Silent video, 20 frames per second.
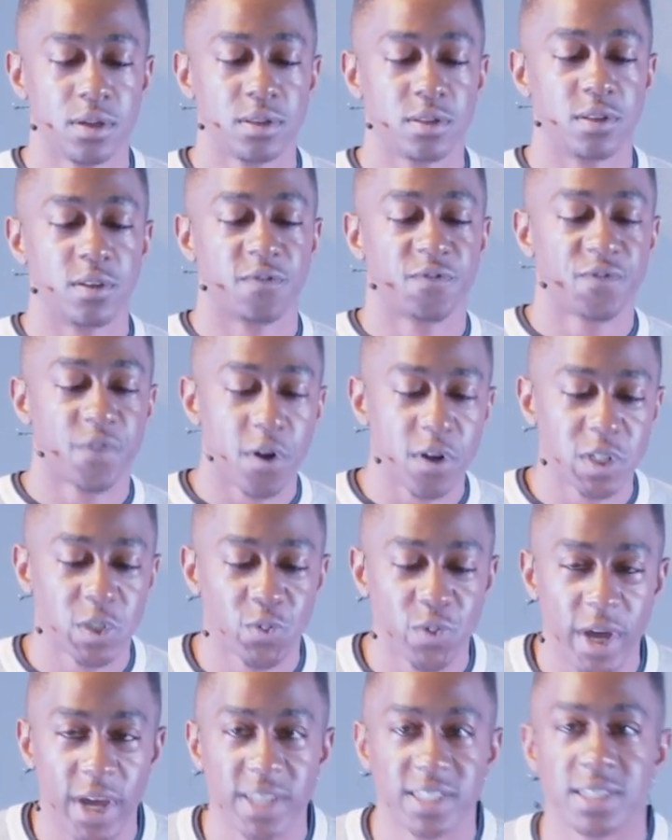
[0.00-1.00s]
The first
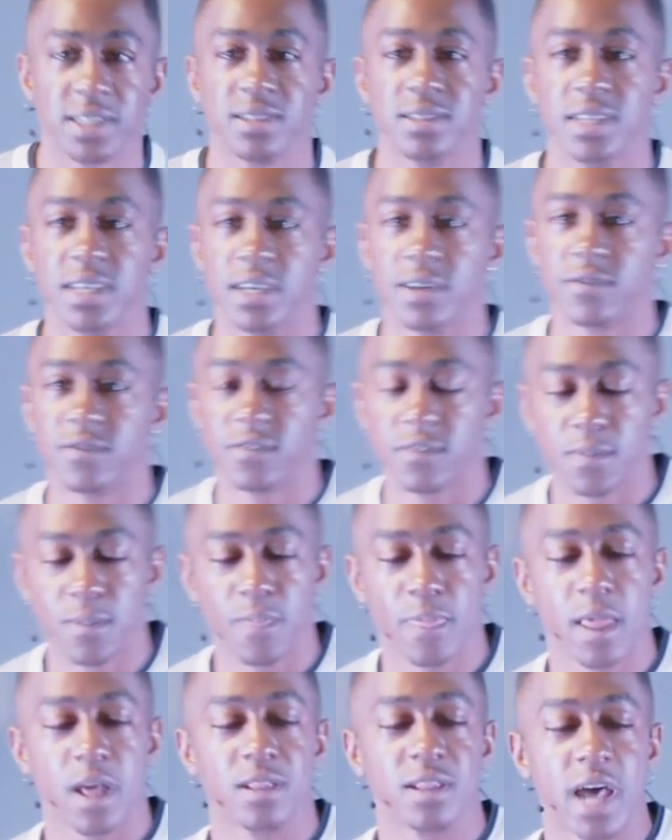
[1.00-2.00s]
way to live
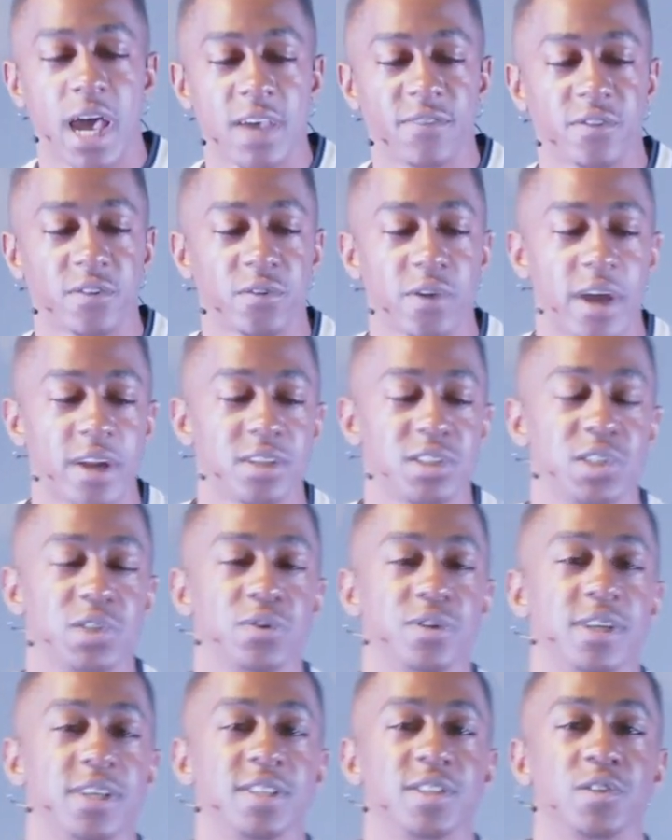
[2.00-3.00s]
a life of
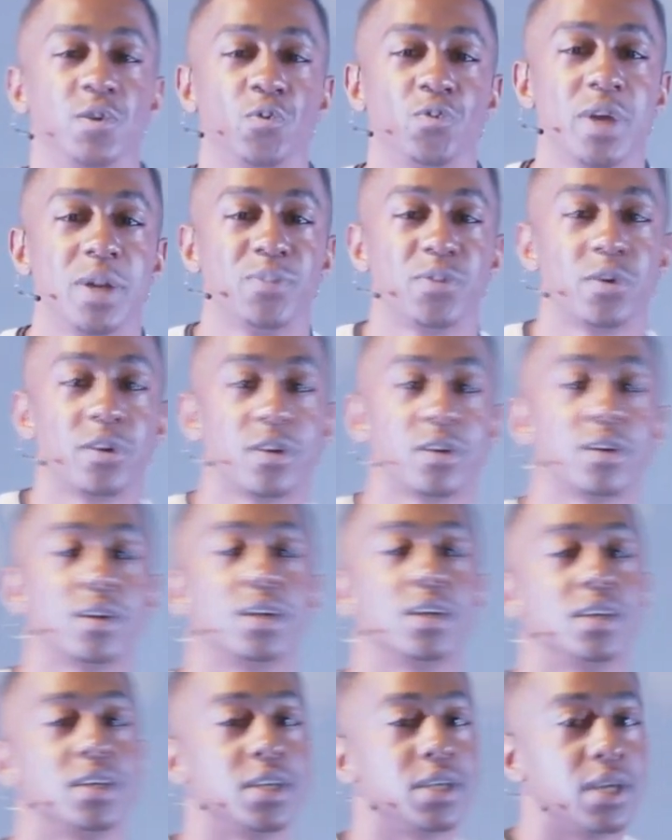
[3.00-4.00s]
gratitude is to remember
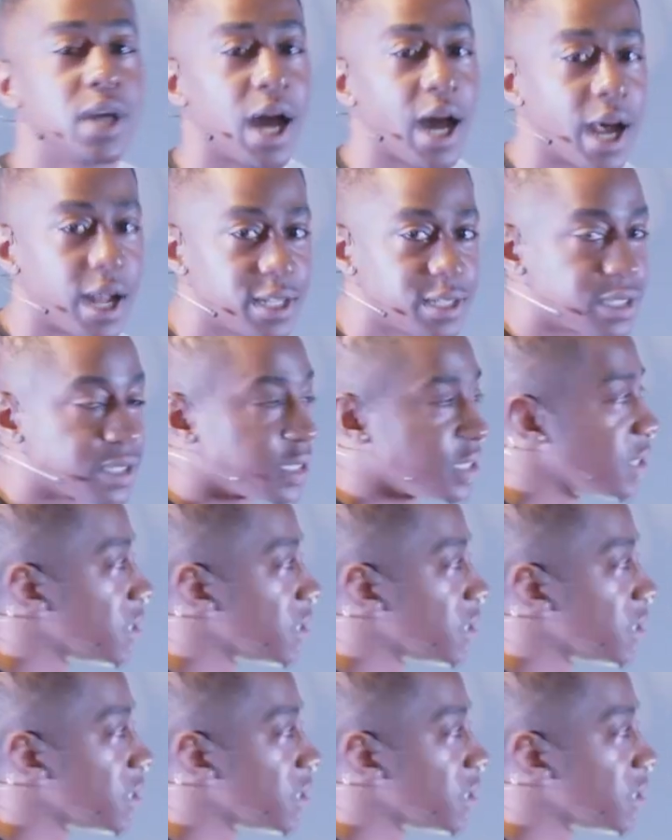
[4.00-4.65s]
God's